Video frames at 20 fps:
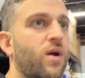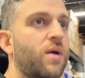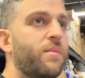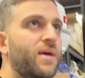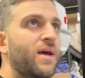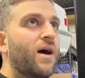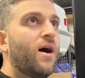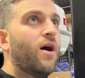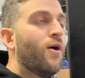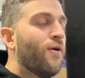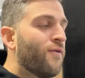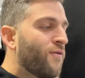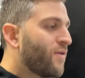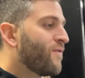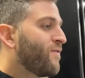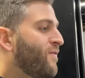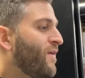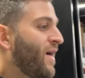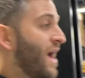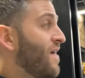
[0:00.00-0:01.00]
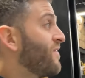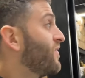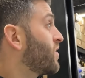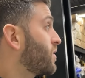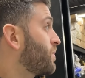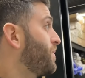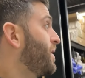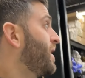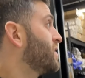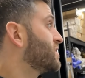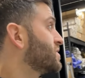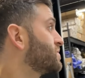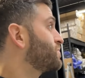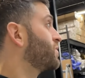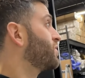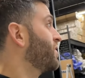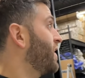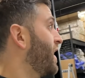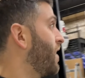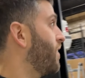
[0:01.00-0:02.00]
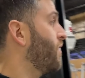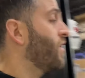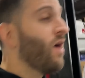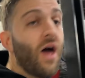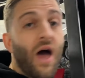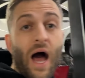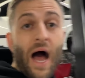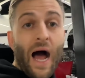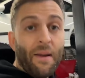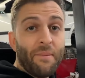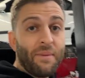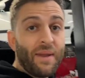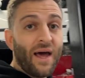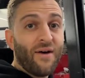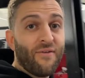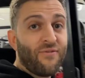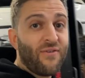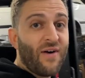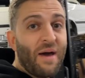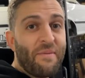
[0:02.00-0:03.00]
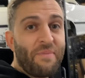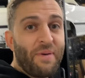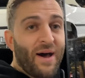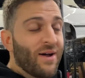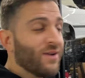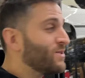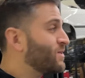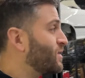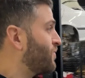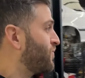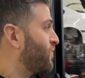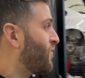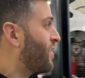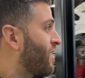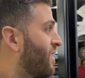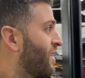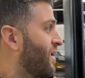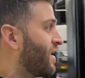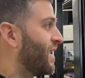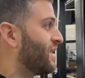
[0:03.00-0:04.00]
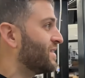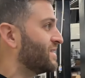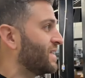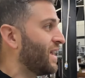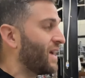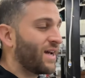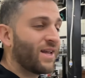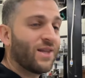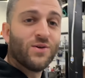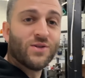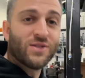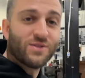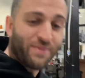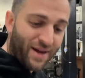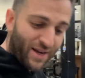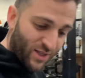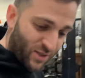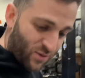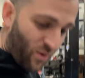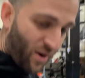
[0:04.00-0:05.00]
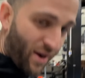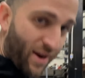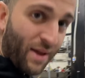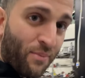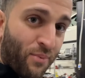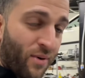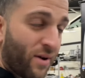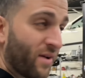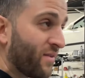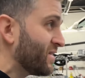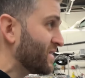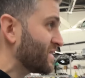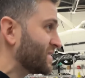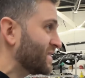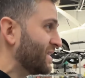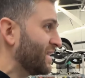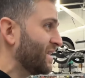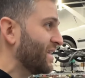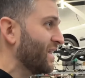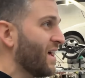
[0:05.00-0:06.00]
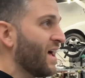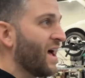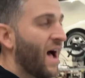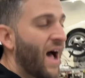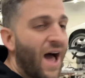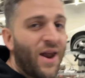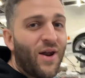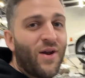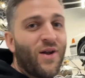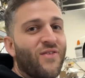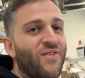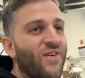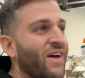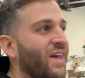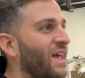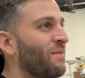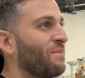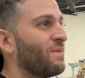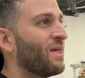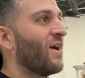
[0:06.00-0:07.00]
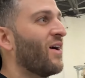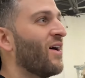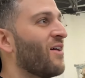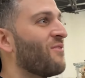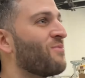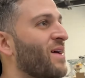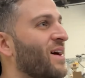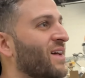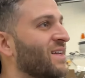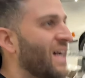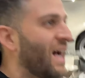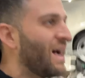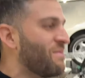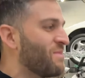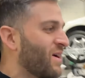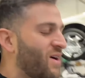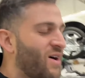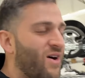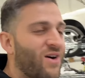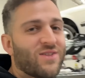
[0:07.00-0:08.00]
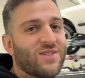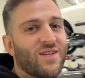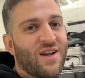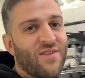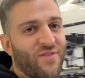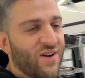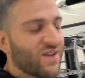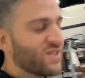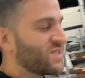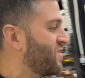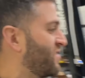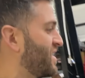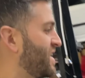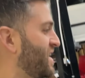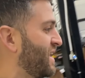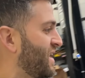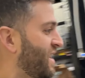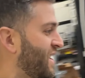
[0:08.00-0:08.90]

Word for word: gonna be over 500 pounds pulled out. I'm down five pounds so far. I said I could lose about 20 previously. I don't know if I'll keep that off by the time the car's in. If I'll start eating